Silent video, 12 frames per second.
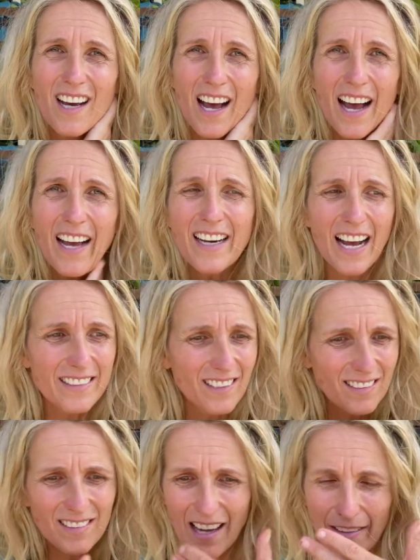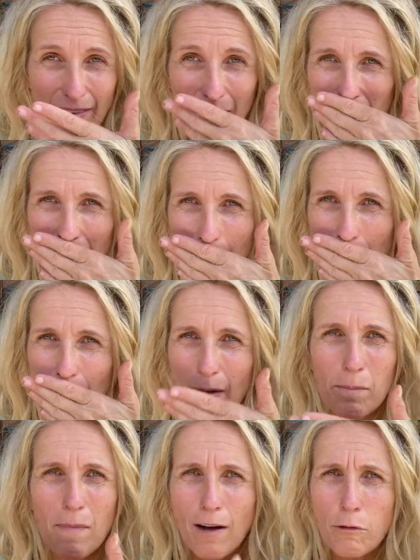and I didn't have a
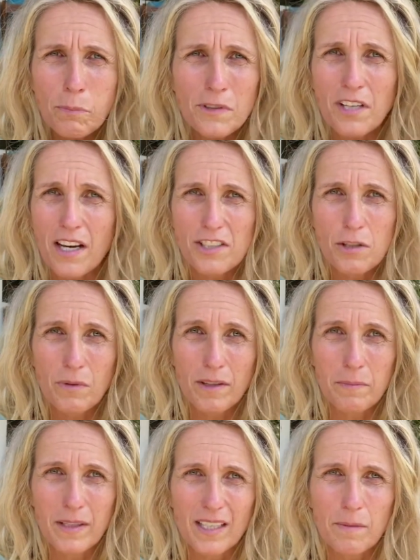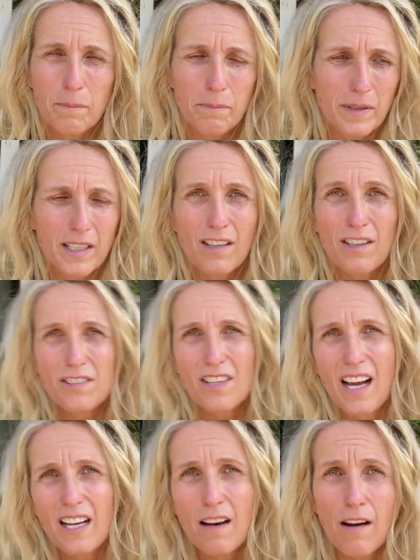mouth protection with me because
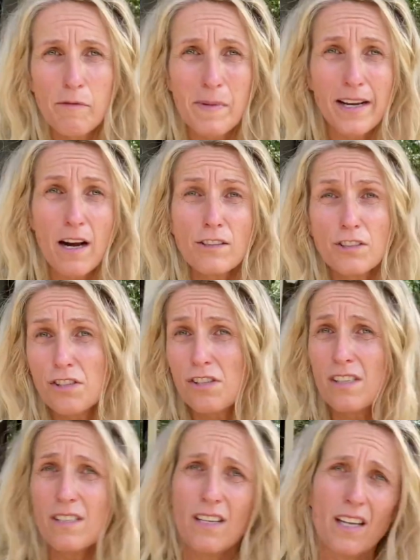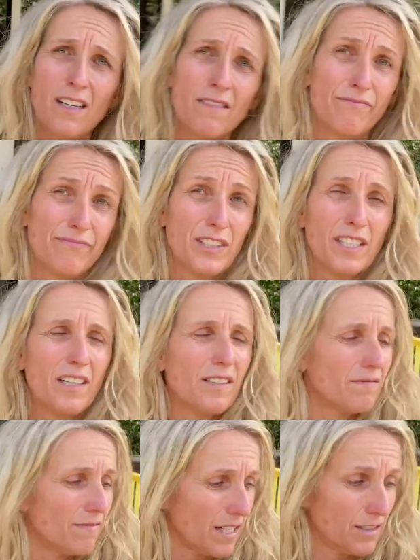I love my oxygen, and you know,
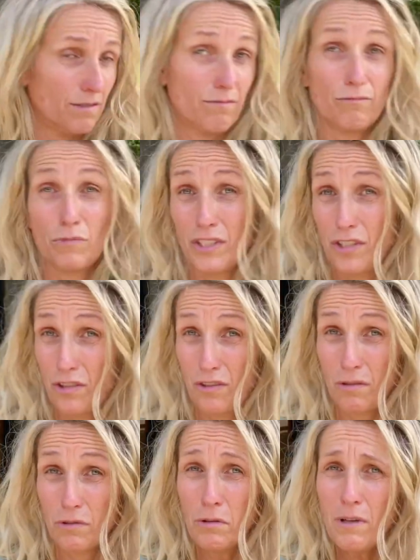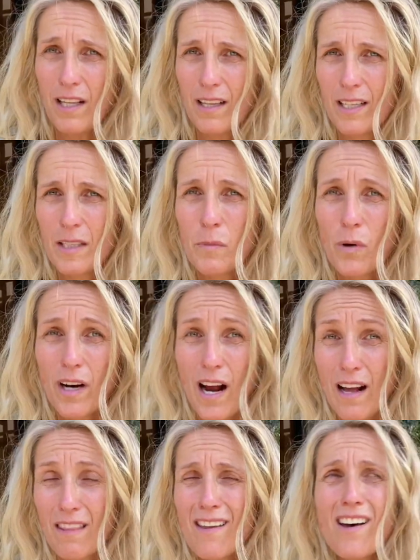we just don't do that anymore.
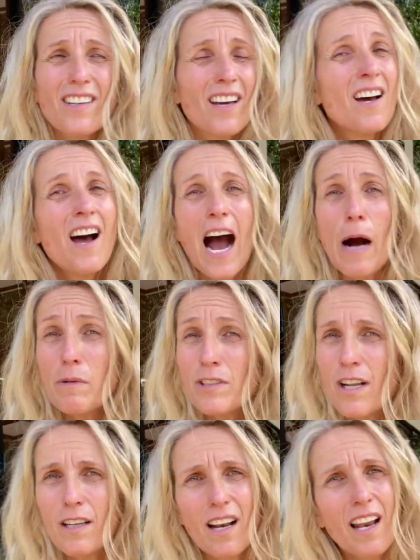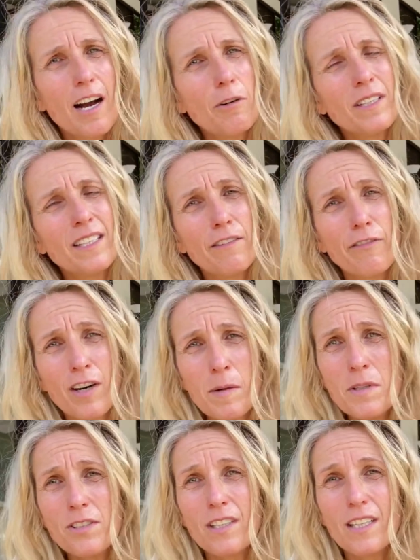I thought I was not allowed in the
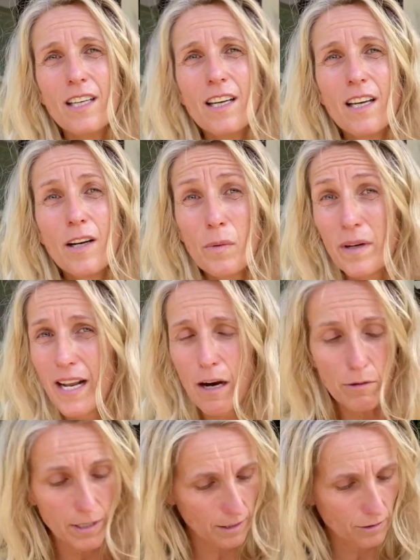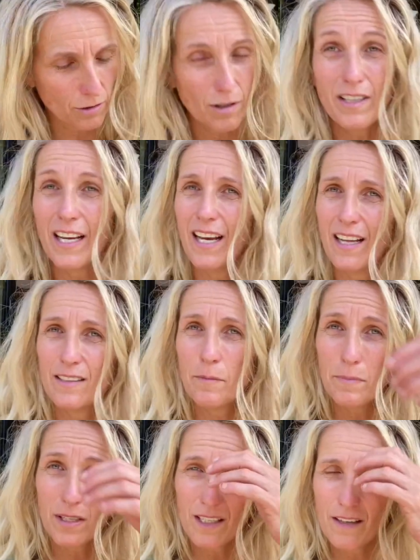pharmacy without it, so they handed
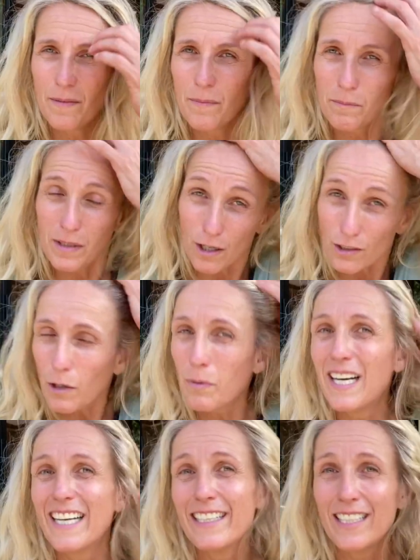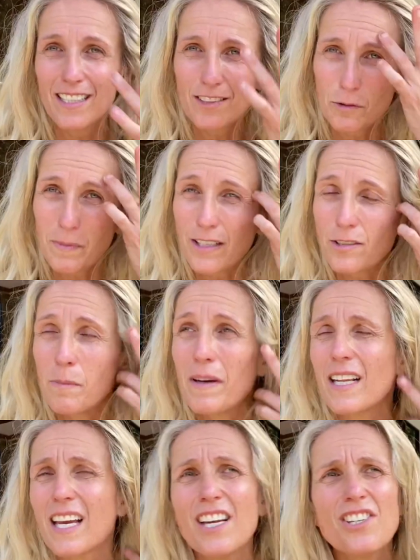me because I really needed to buy some
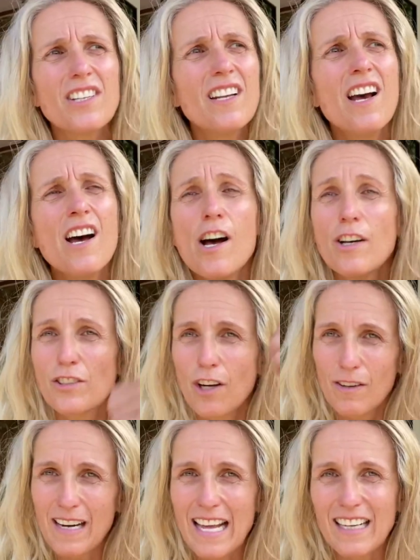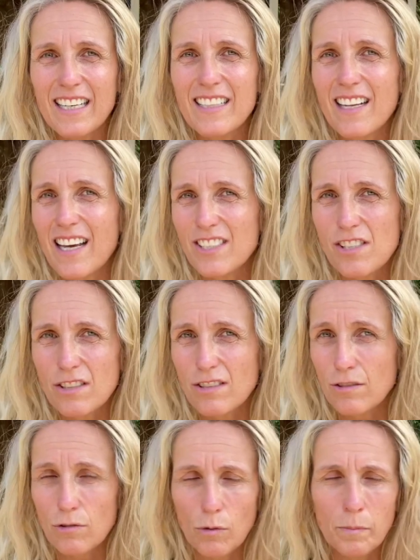medication, so gladly they
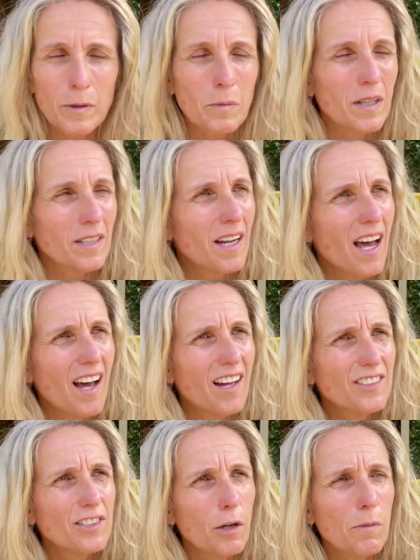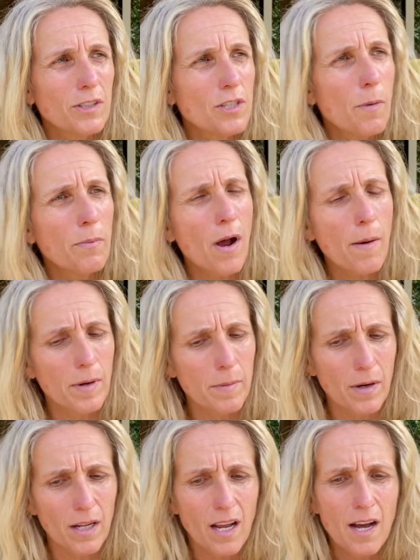just sold me one, so it was no problem.
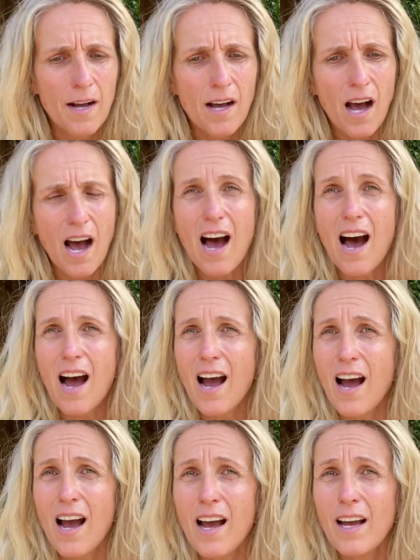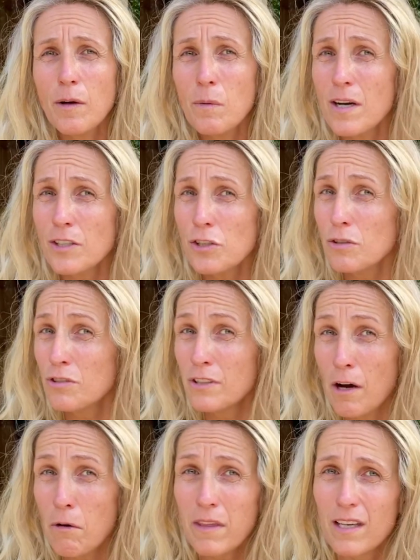But I want you to
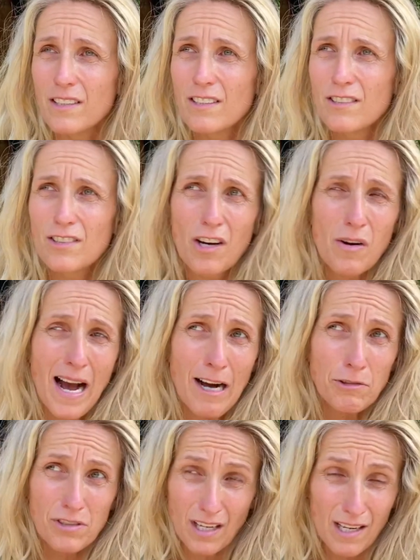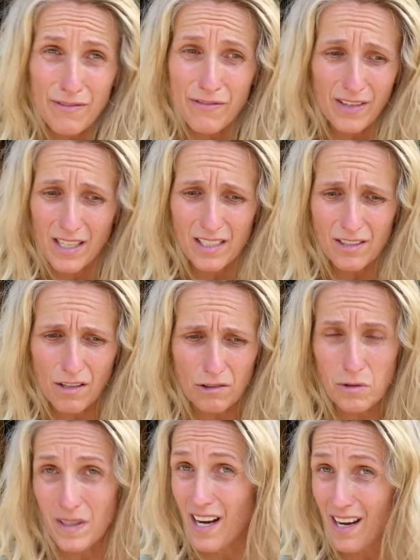know this. So how safe is
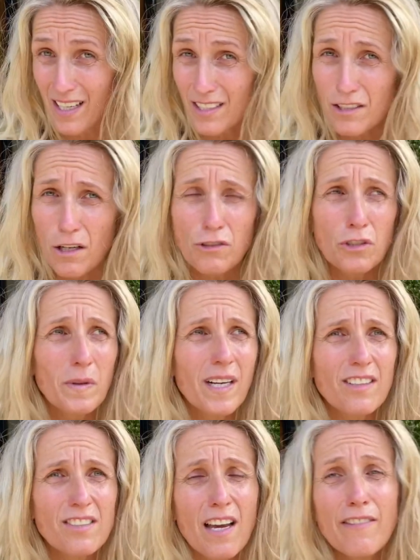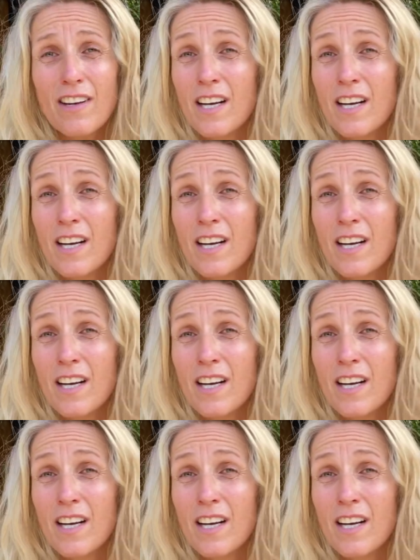Costa Rica? Is Costa Rica safe?